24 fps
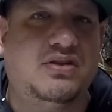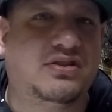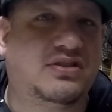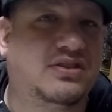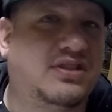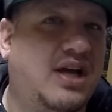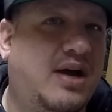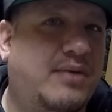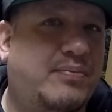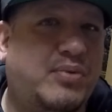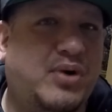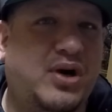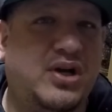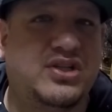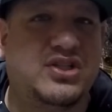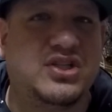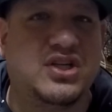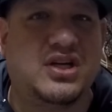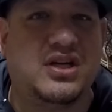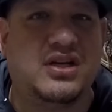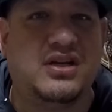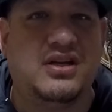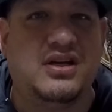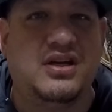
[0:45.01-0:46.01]
the stopwatch
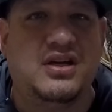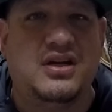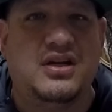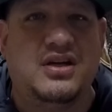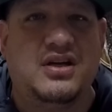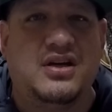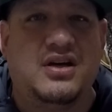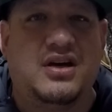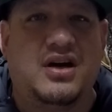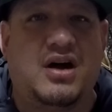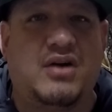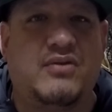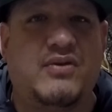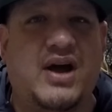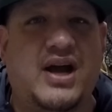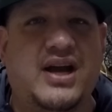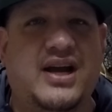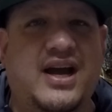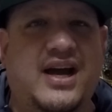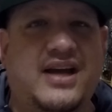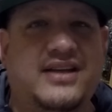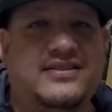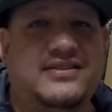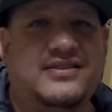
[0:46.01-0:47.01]
on. All right
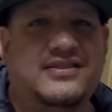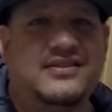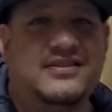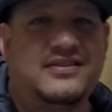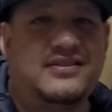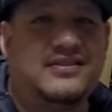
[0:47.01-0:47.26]
guys.